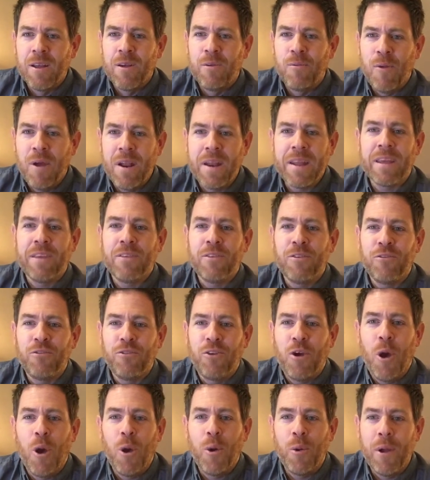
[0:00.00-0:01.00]
running the
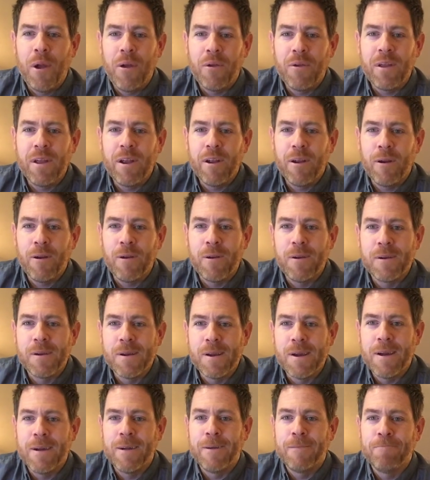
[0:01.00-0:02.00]
show around here.
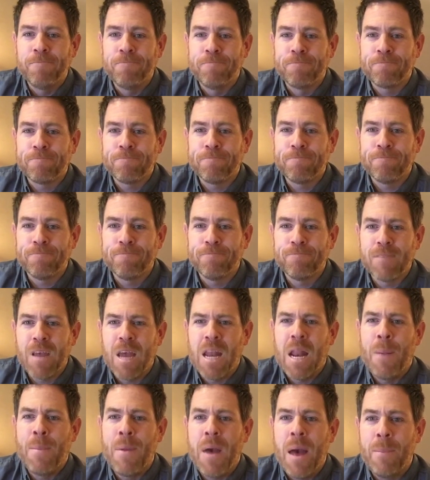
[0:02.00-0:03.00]
And
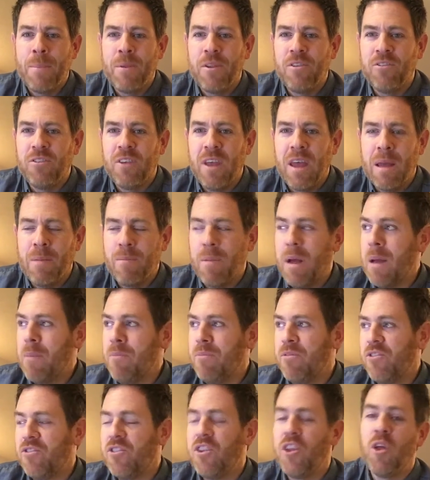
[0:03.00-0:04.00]
I'm happy to say
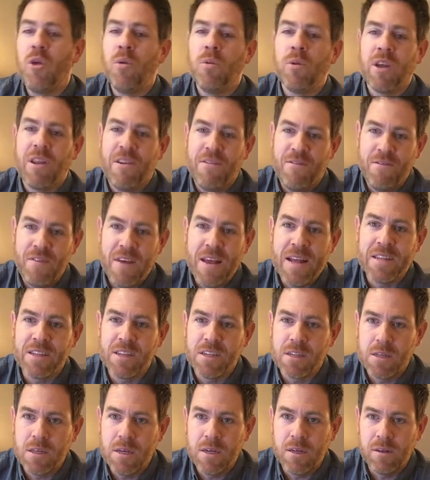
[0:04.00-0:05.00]
I'm still
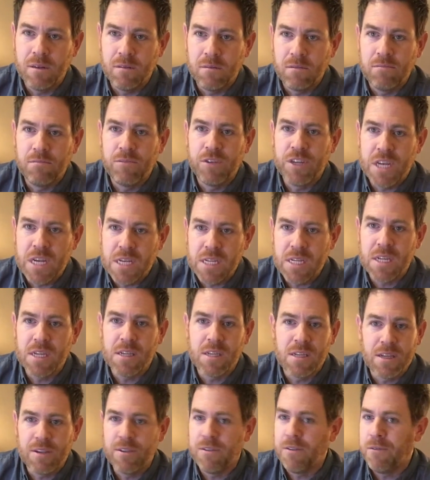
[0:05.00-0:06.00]
convinced that
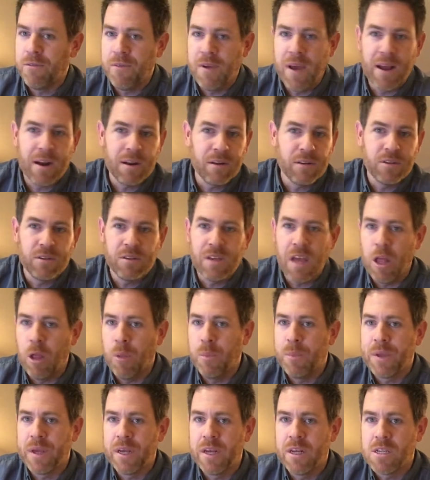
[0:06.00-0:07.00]
Jesus is in fact just
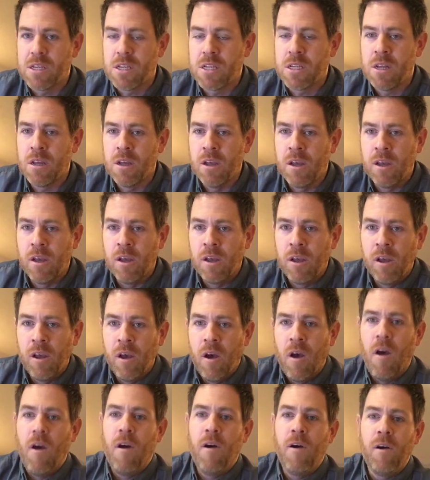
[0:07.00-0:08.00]
helping us
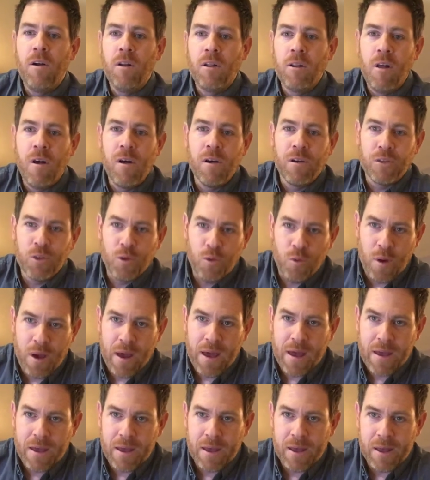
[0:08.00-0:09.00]
all along the
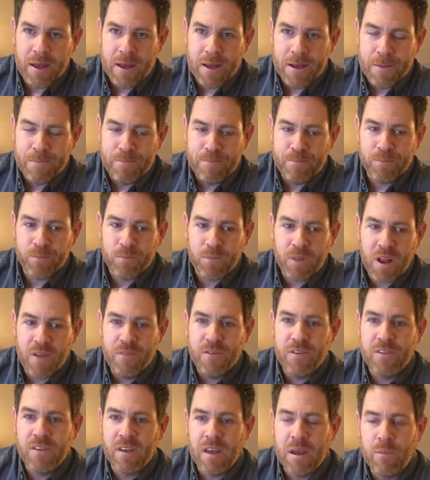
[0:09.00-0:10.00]
way.
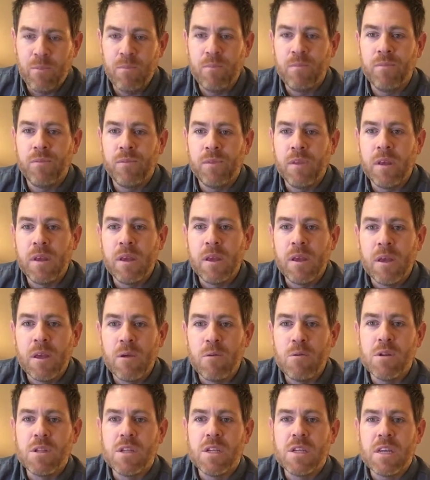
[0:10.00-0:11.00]
Every time
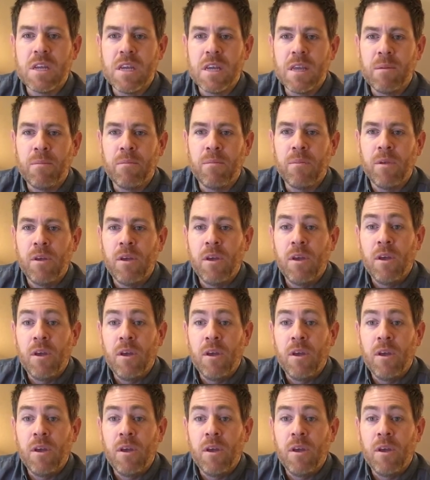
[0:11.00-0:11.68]
it would seem